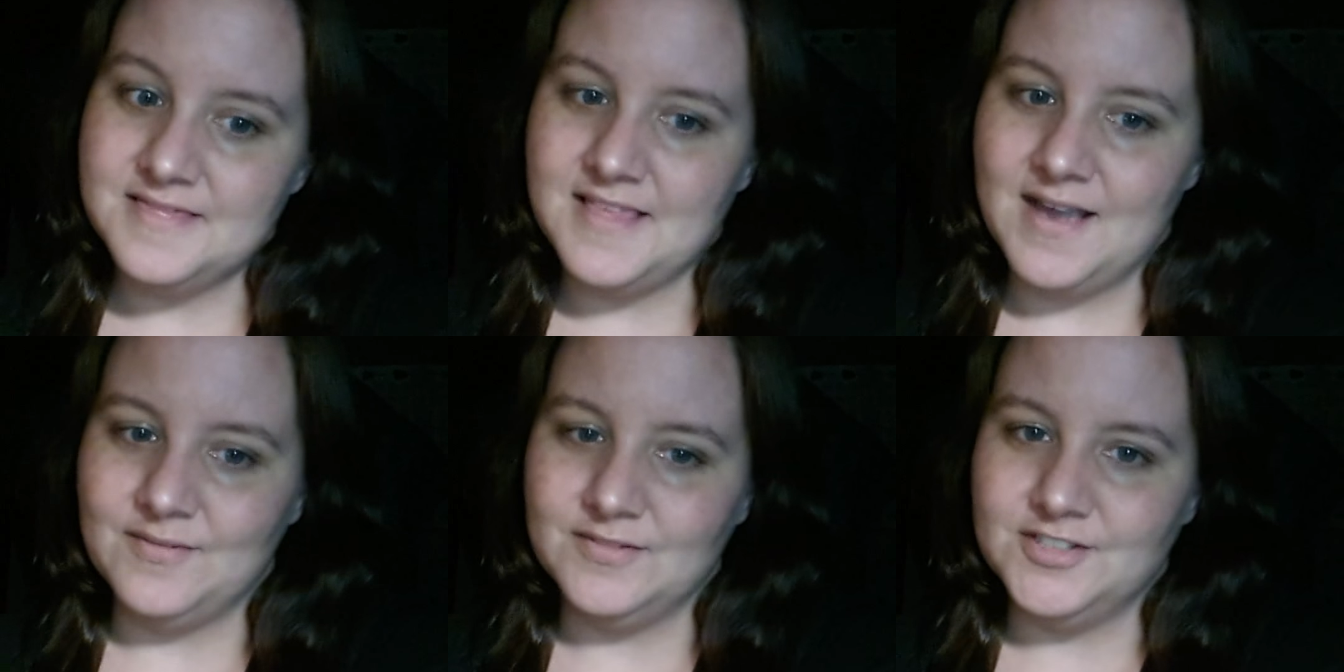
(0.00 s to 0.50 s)

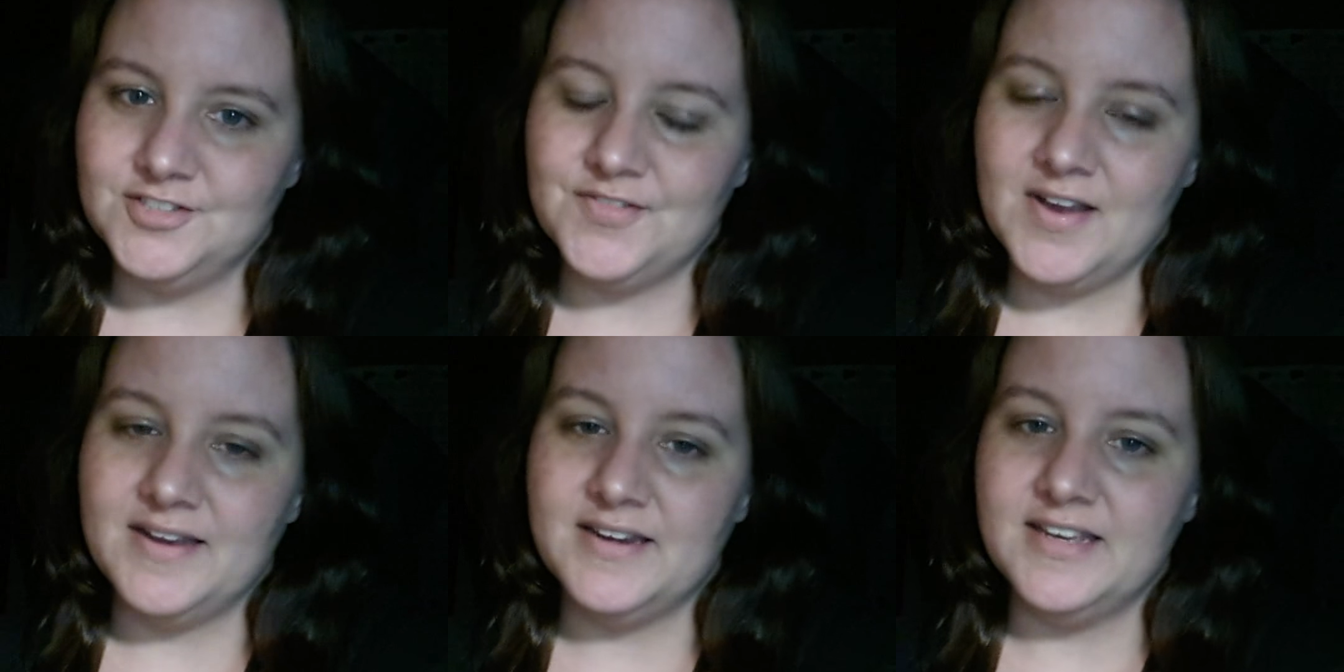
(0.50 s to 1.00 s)
That was
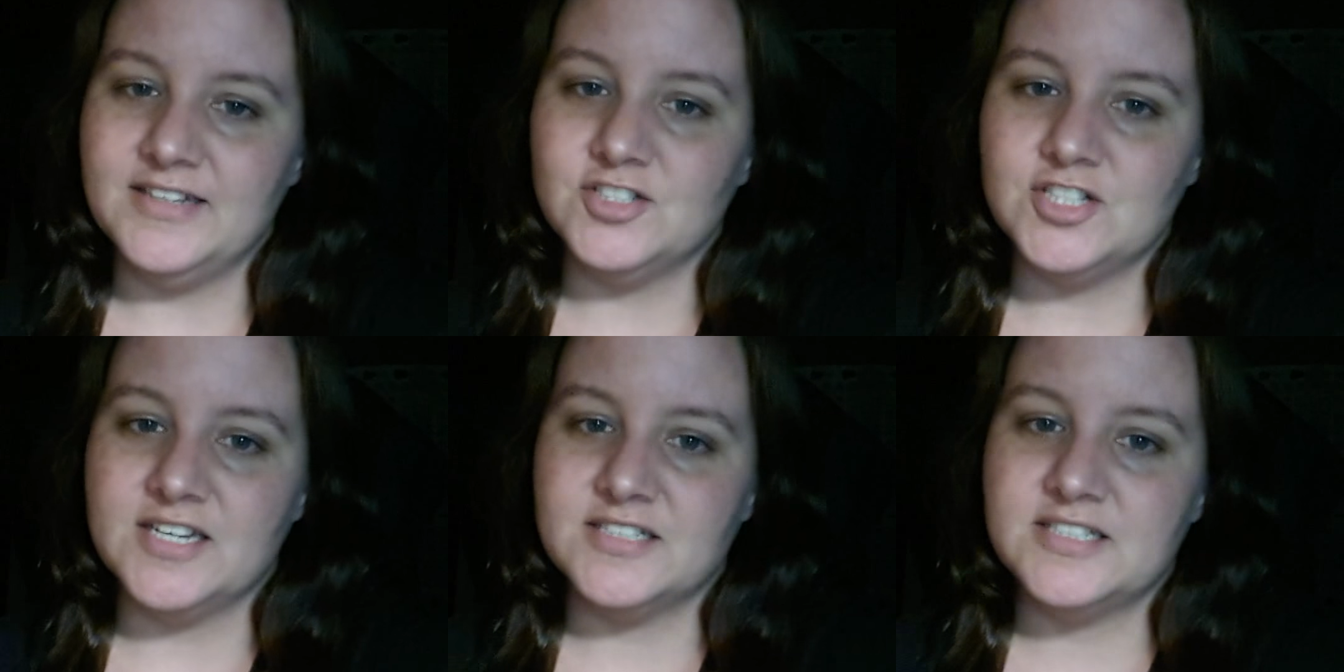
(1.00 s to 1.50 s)
Finding
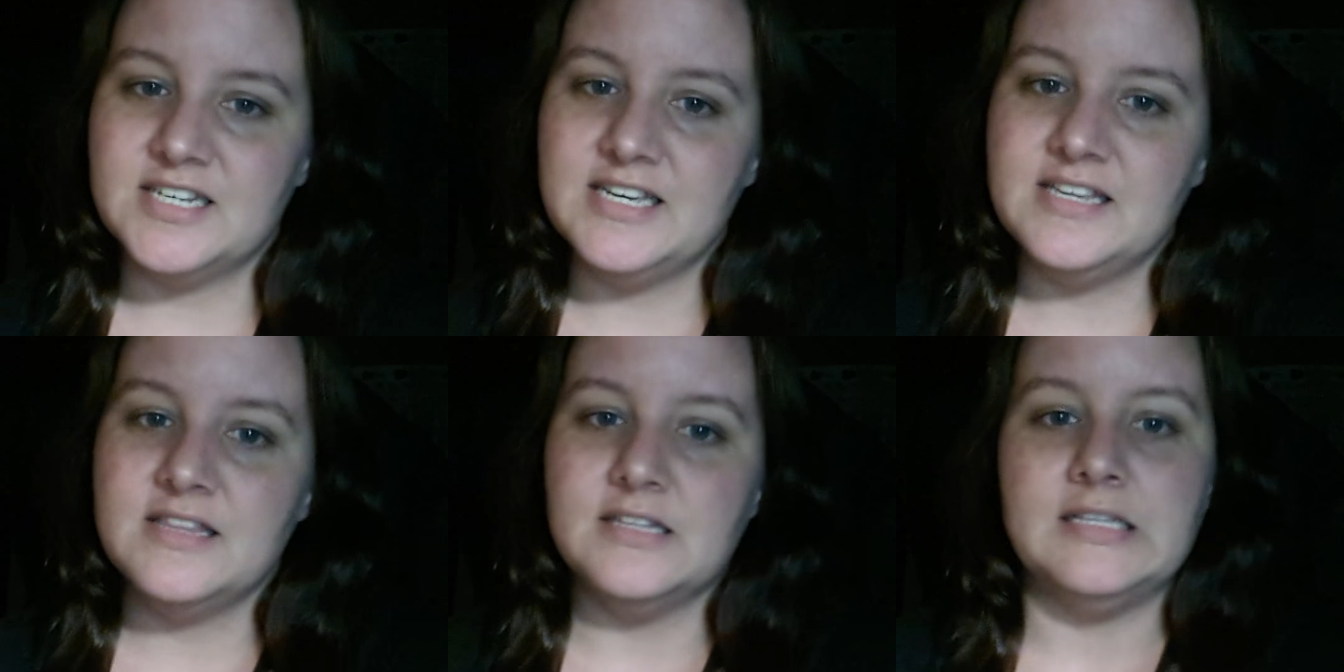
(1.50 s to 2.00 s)

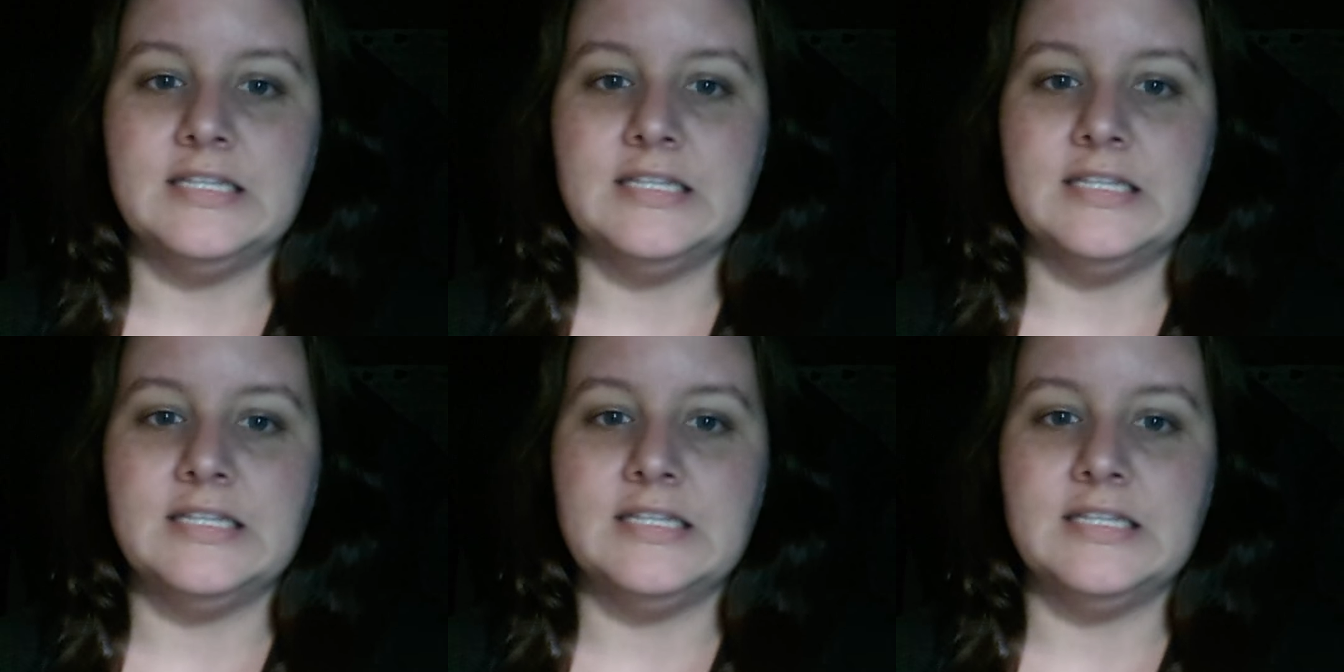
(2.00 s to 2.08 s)
Jesse, the